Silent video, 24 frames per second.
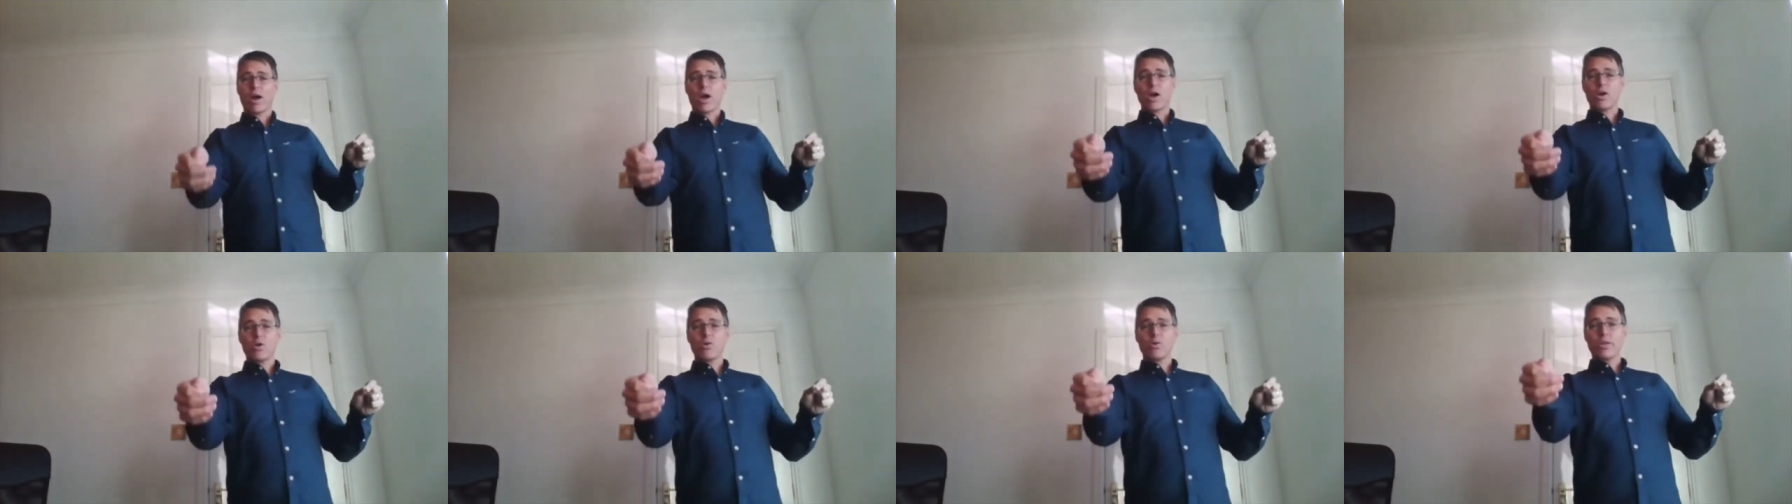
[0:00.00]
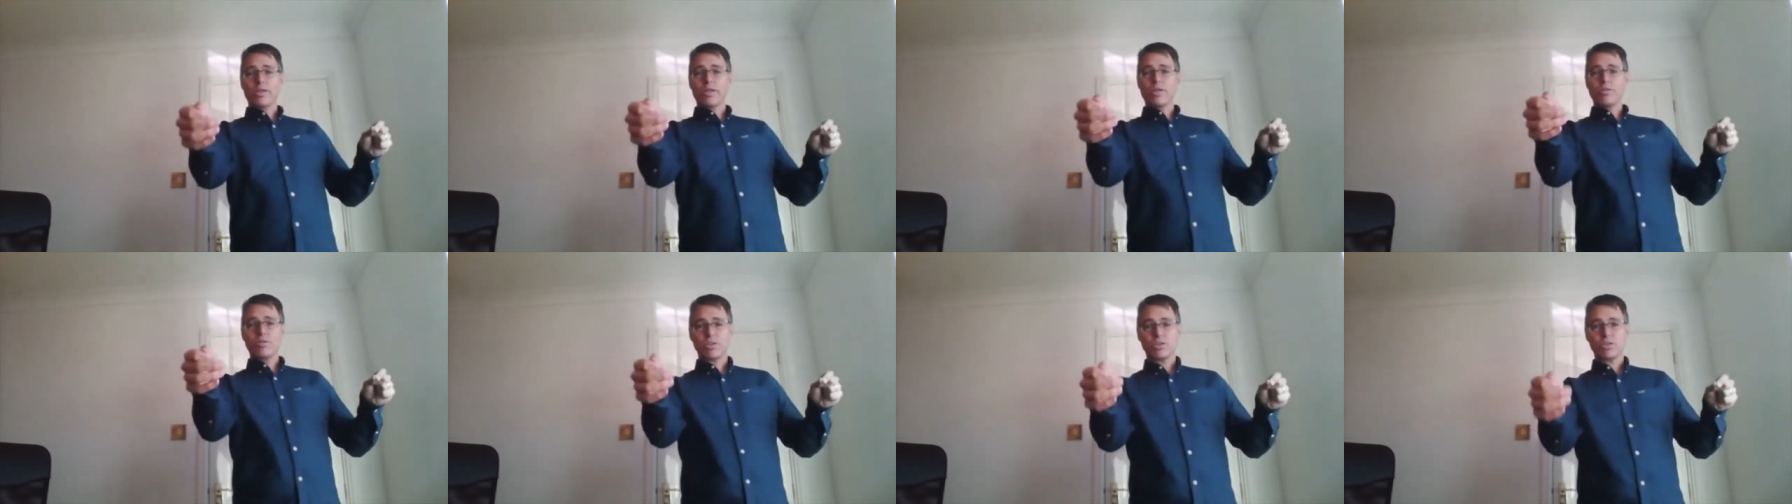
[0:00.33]

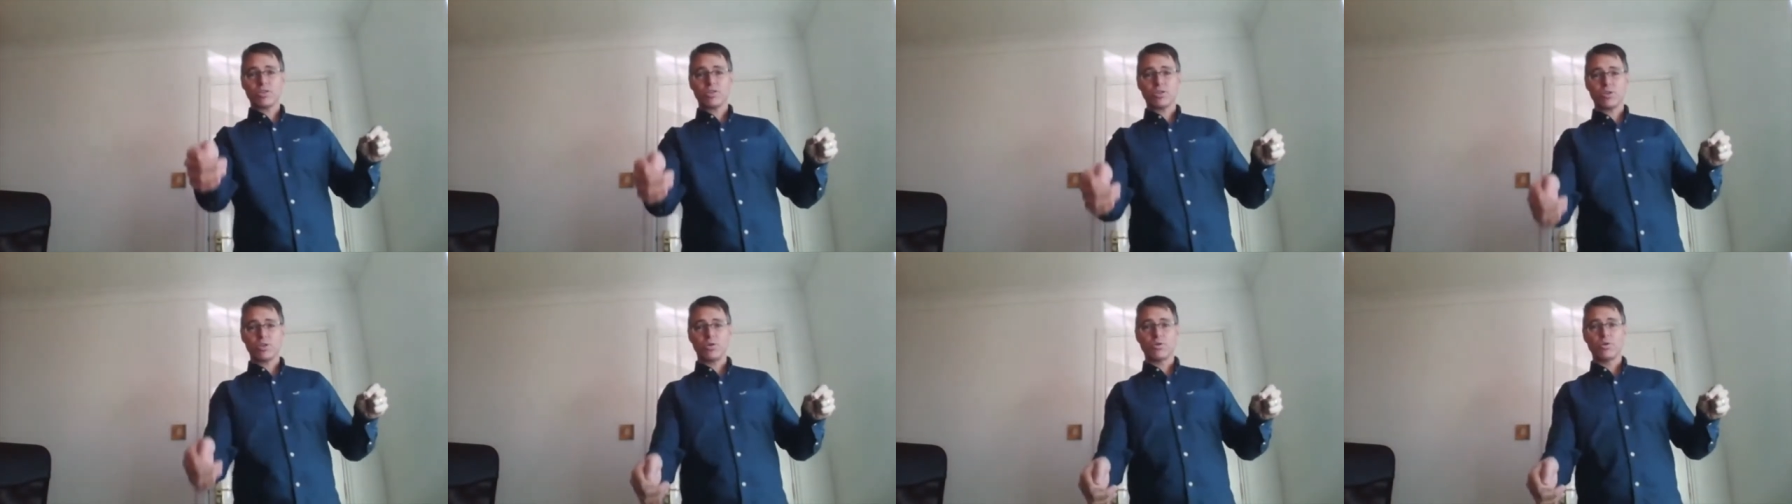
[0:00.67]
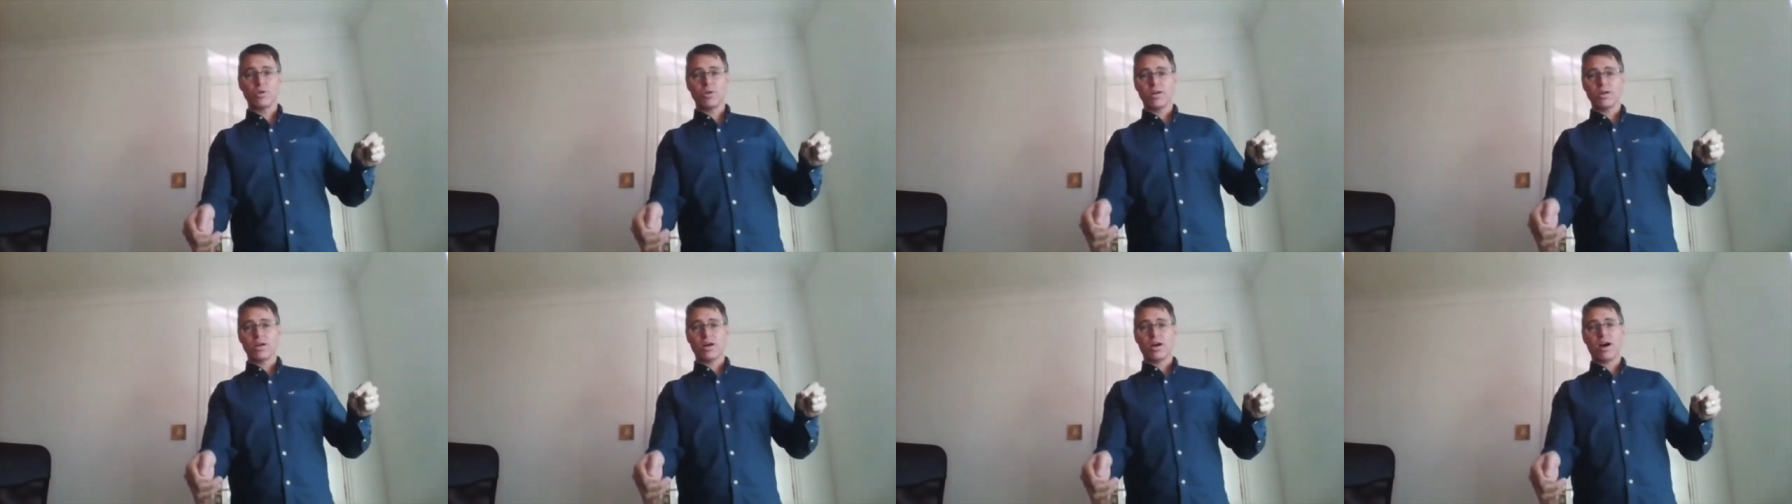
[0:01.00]
only you just do
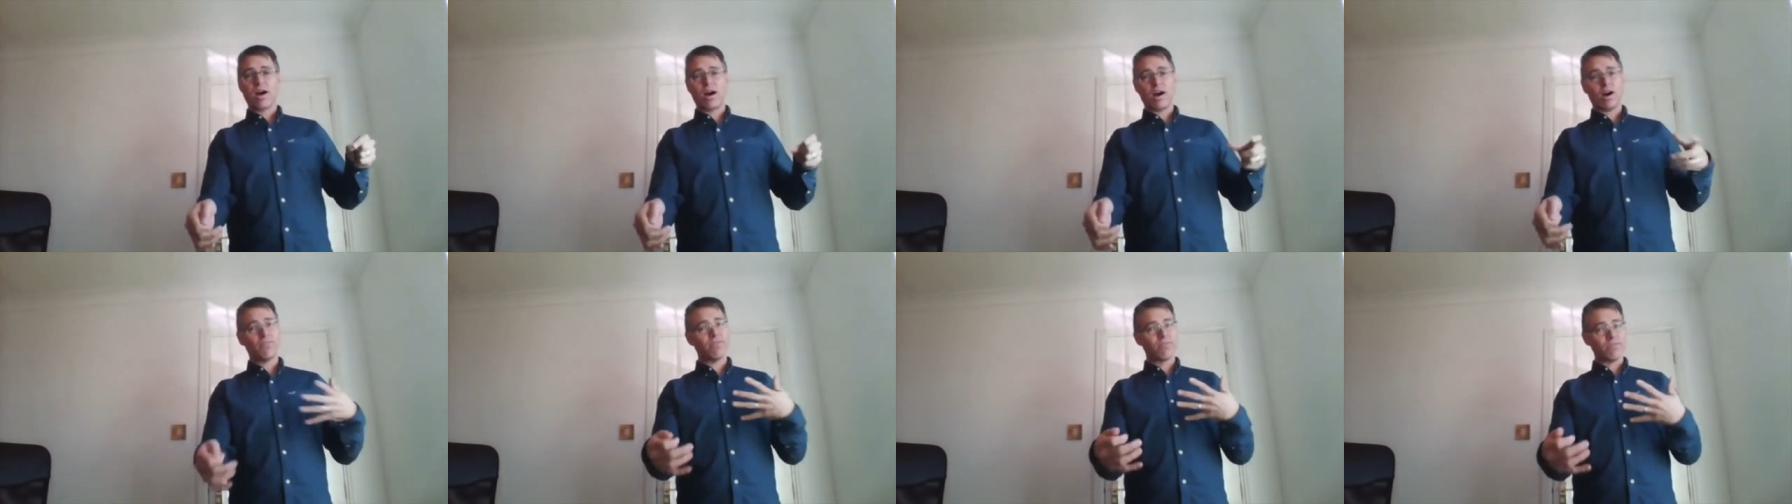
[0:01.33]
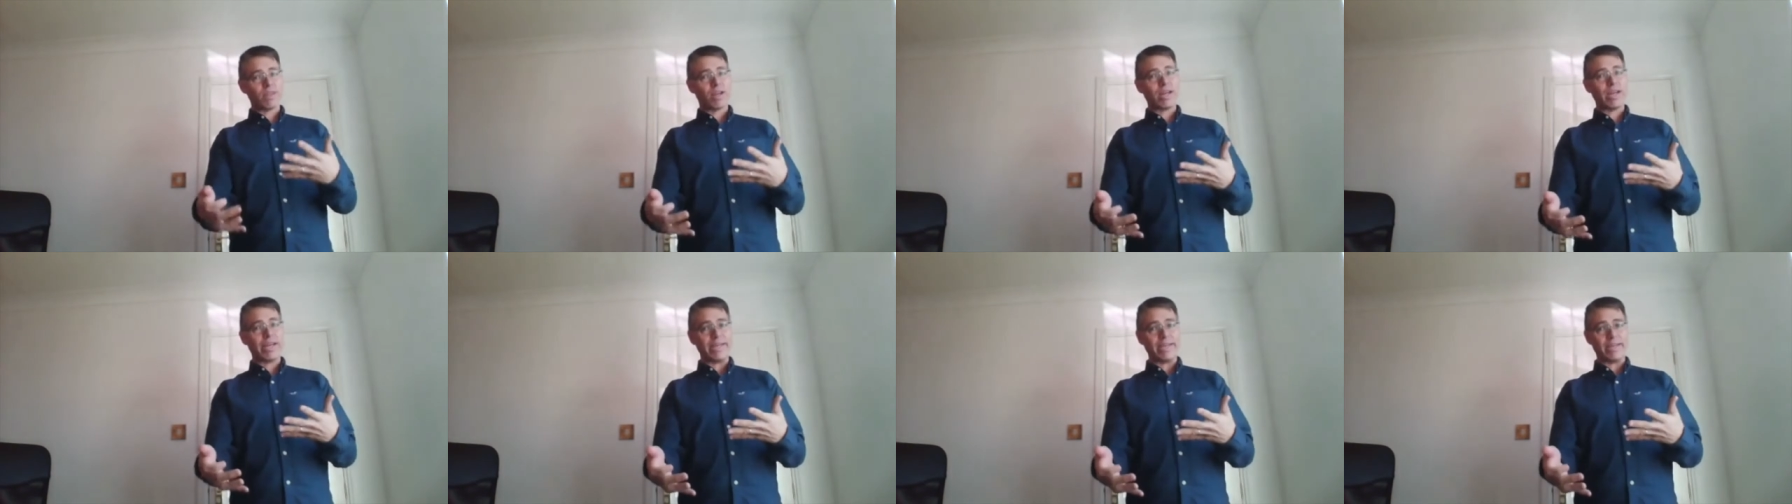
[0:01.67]
half of
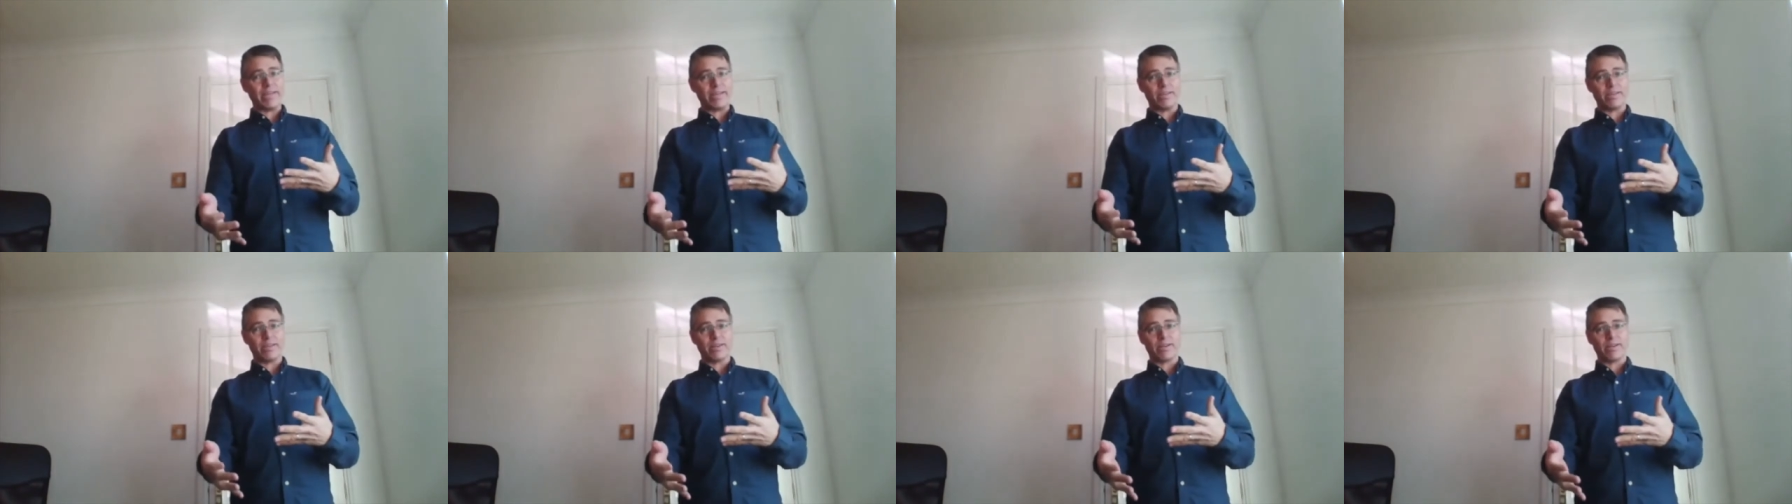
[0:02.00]
the lead.